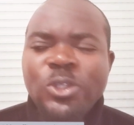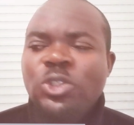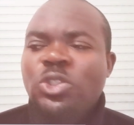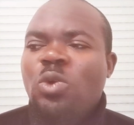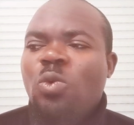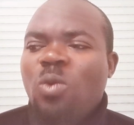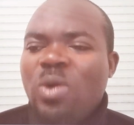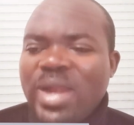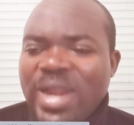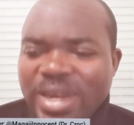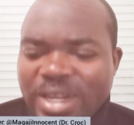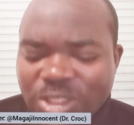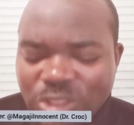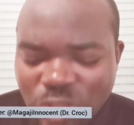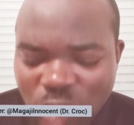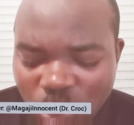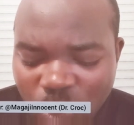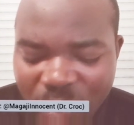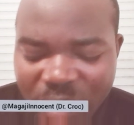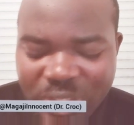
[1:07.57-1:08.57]
So what are they
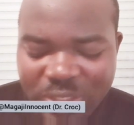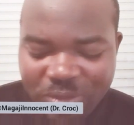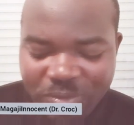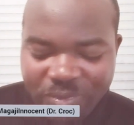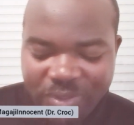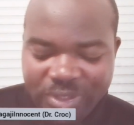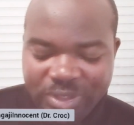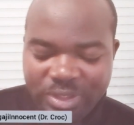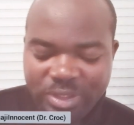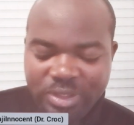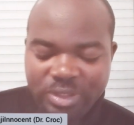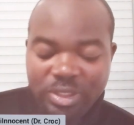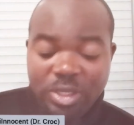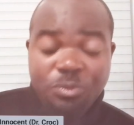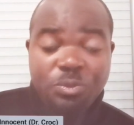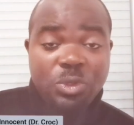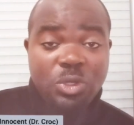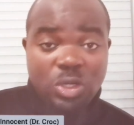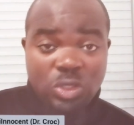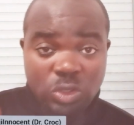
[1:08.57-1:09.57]
doing differently?
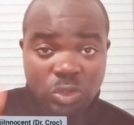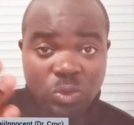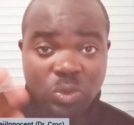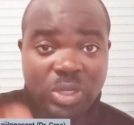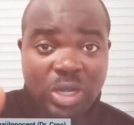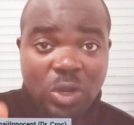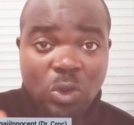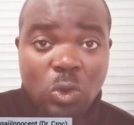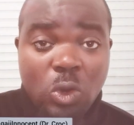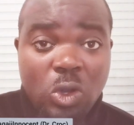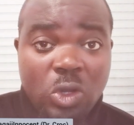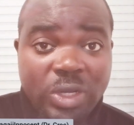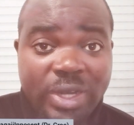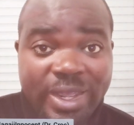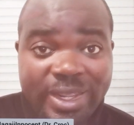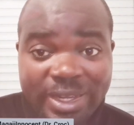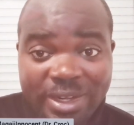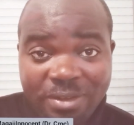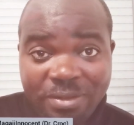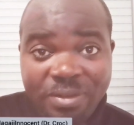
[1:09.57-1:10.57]
If you don't know, you can go
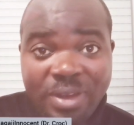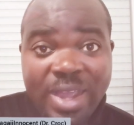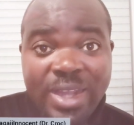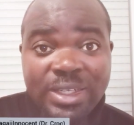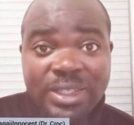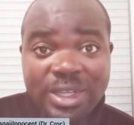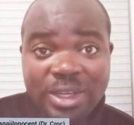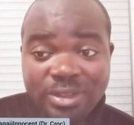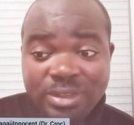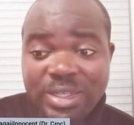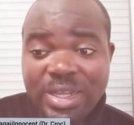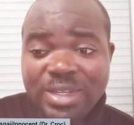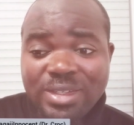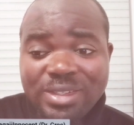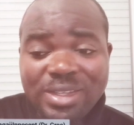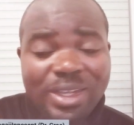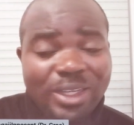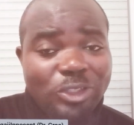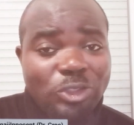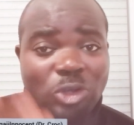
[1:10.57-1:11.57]
online and find out
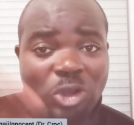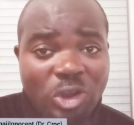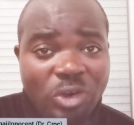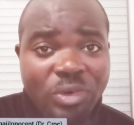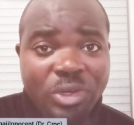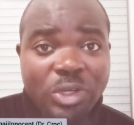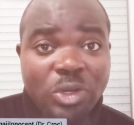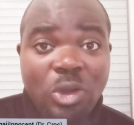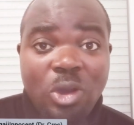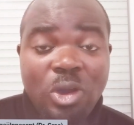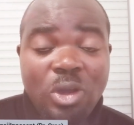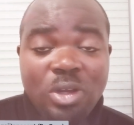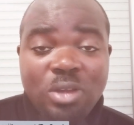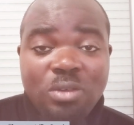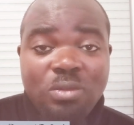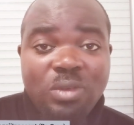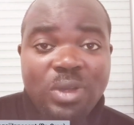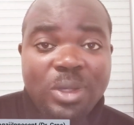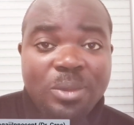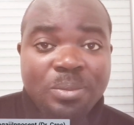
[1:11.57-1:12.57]
that they're touring all
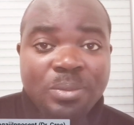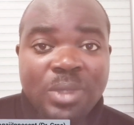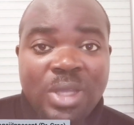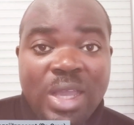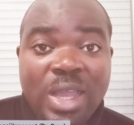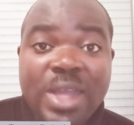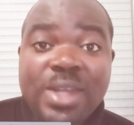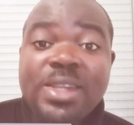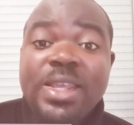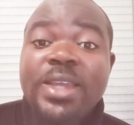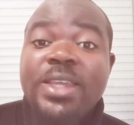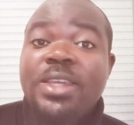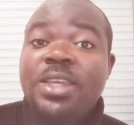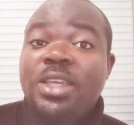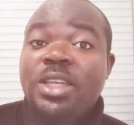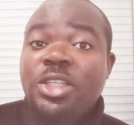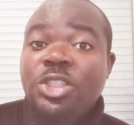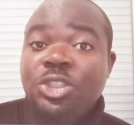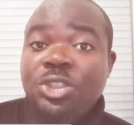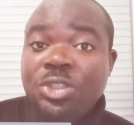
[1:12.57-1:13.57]
over and they're
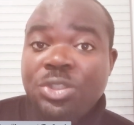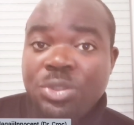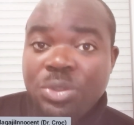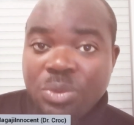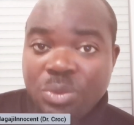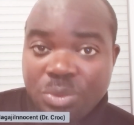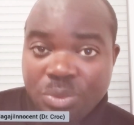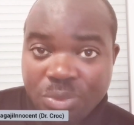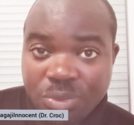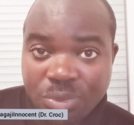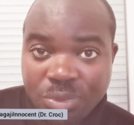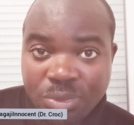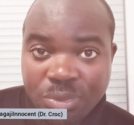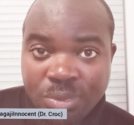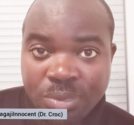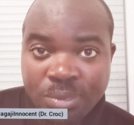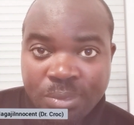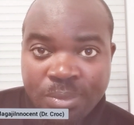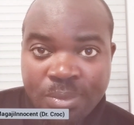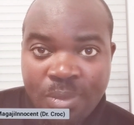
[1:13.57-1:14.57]
killing shows.
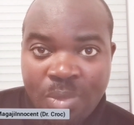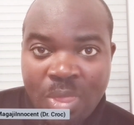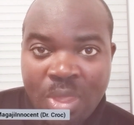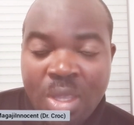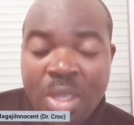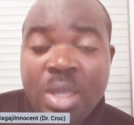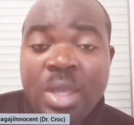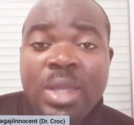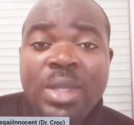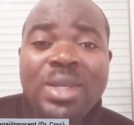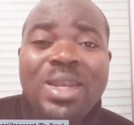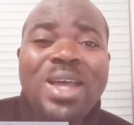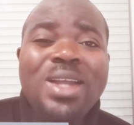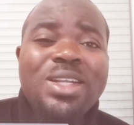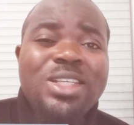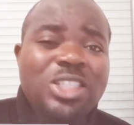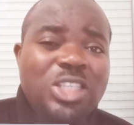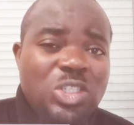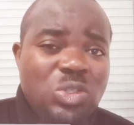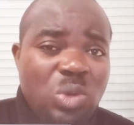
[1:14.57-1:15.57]
Now,
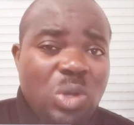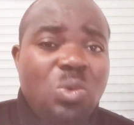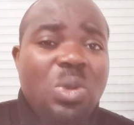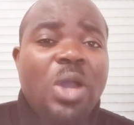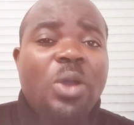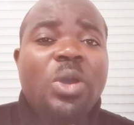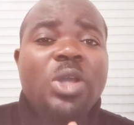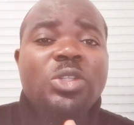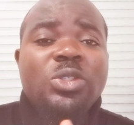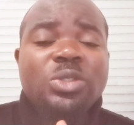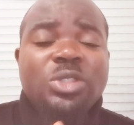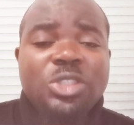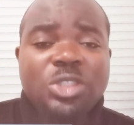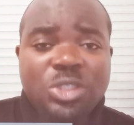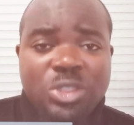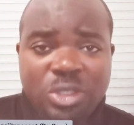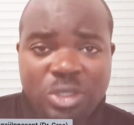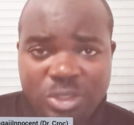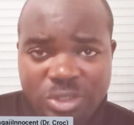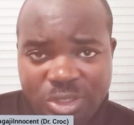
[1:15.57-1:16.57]
this is what we are going to
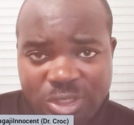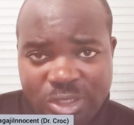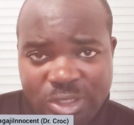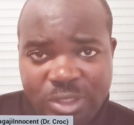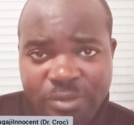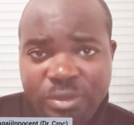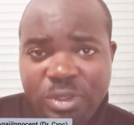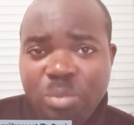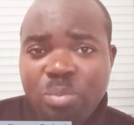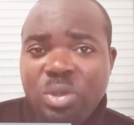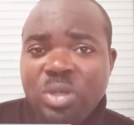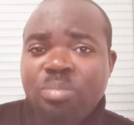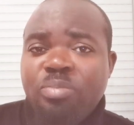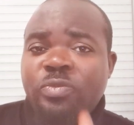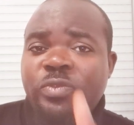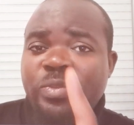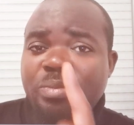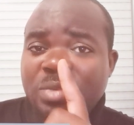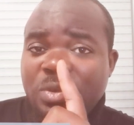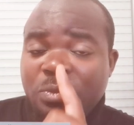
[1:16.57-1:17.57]
discuss this evening.
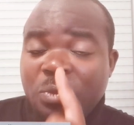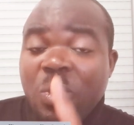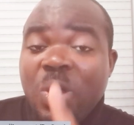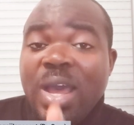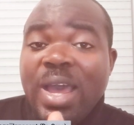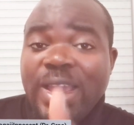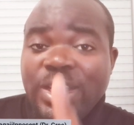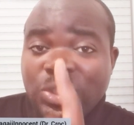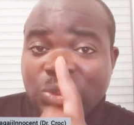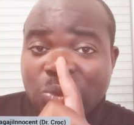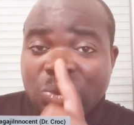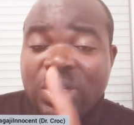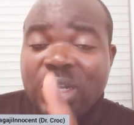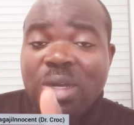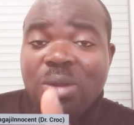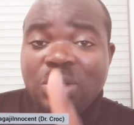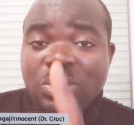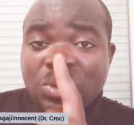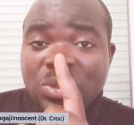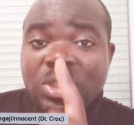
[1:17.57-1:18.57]
But before I do
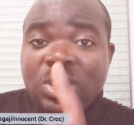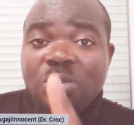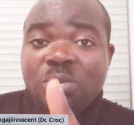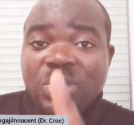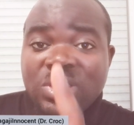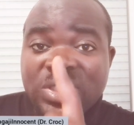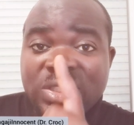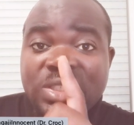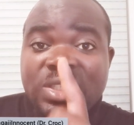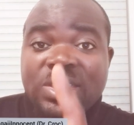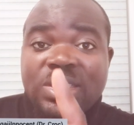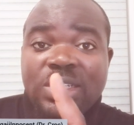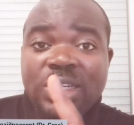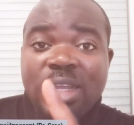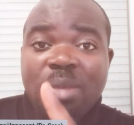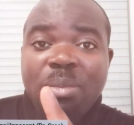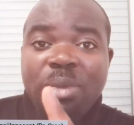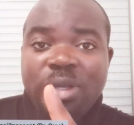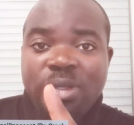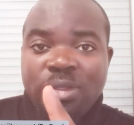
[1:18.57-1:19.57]
that, I want to give us a
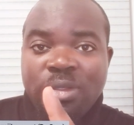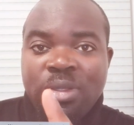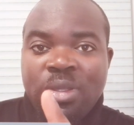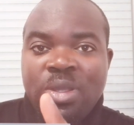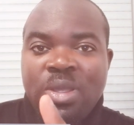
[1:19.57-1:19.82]
disclaimer.